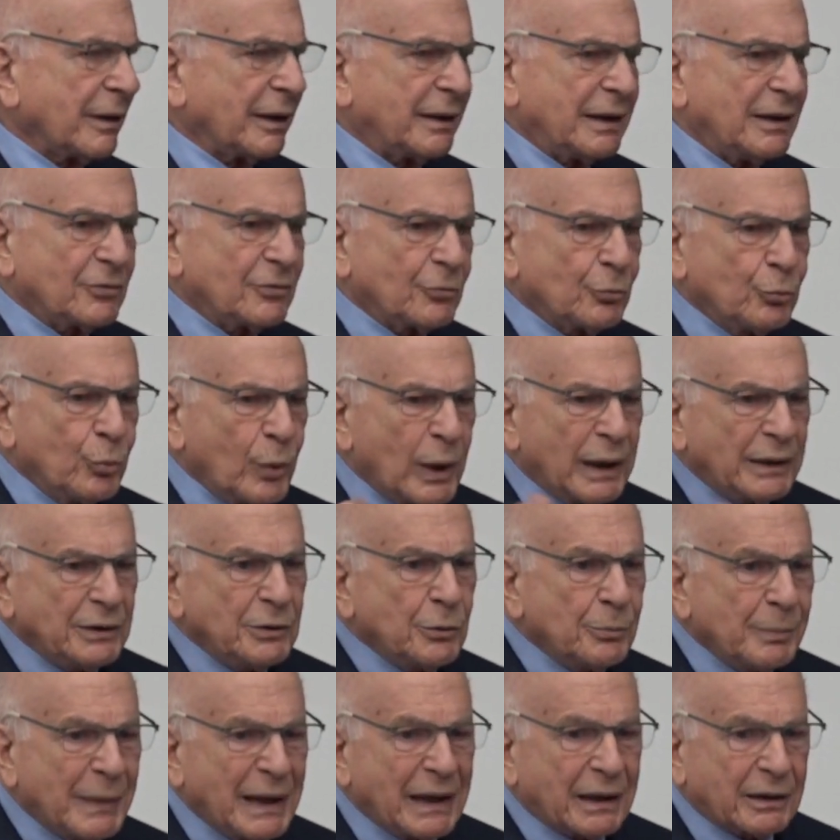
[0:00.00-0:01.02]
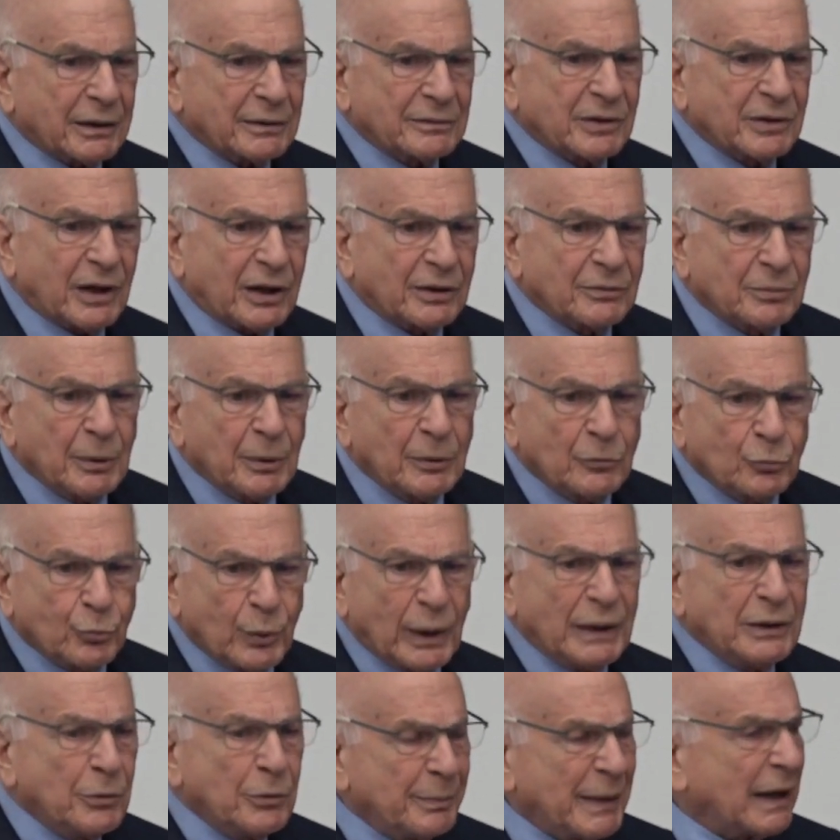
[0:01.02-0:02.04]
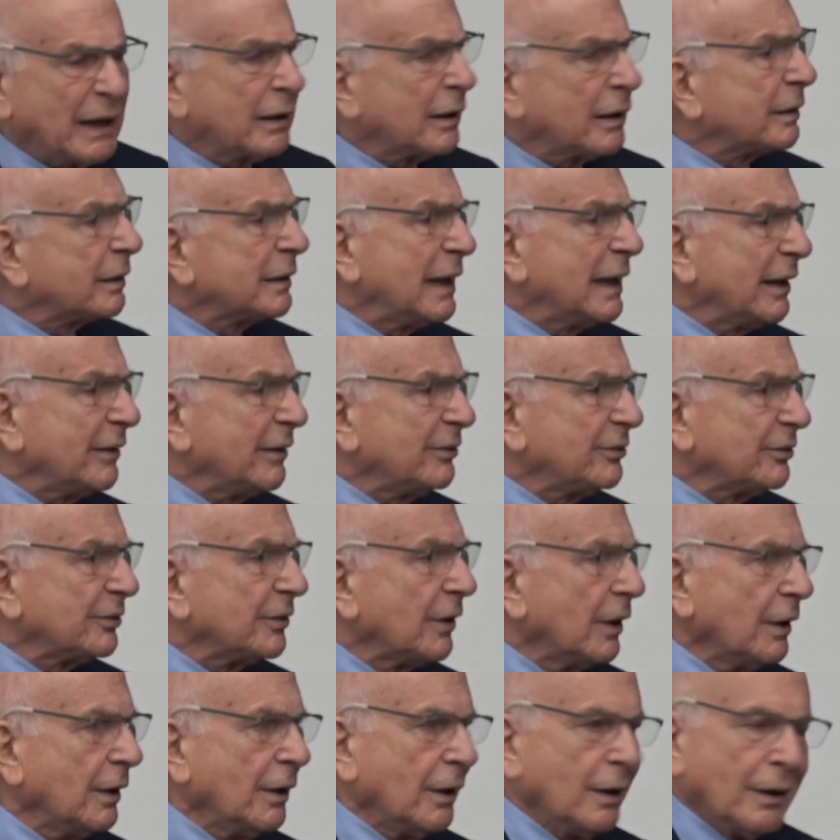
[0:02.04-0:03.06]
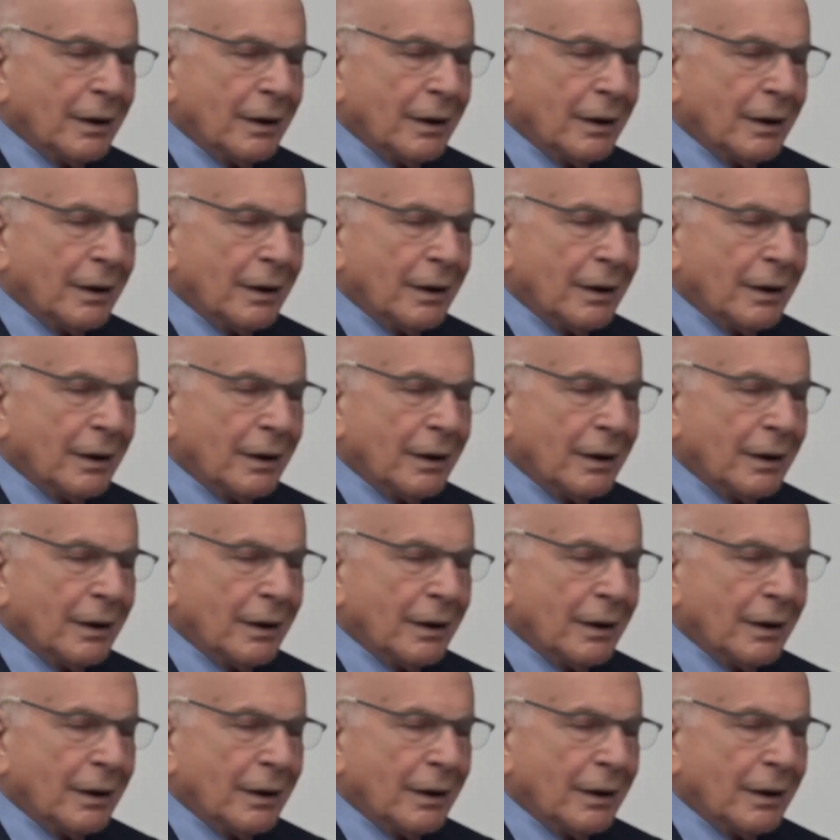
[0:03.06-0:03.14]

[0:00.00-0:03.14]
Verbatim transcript: That is, when you make a judgment, when you make a guess,